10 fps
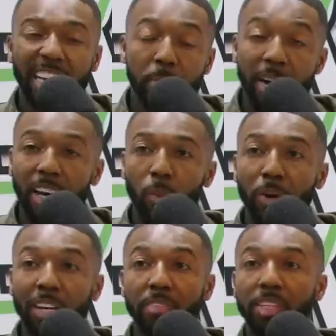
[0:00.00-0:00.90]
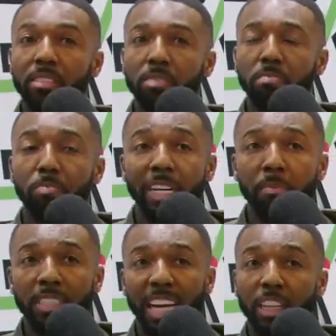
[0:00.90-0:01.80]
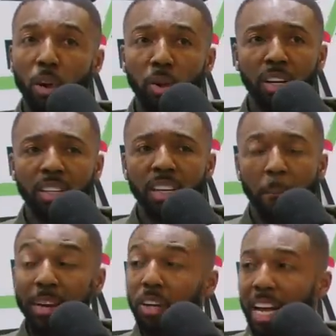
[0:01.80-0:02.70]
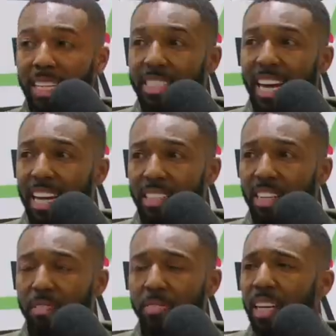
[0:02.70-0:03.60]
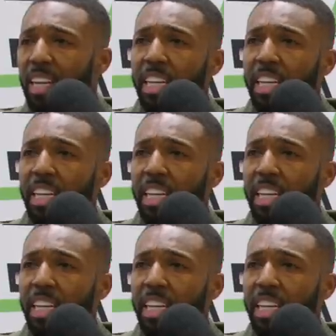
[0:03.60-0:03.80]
in America we were living pretty much like lower middle class and that kind of stuff. Mm-hmm.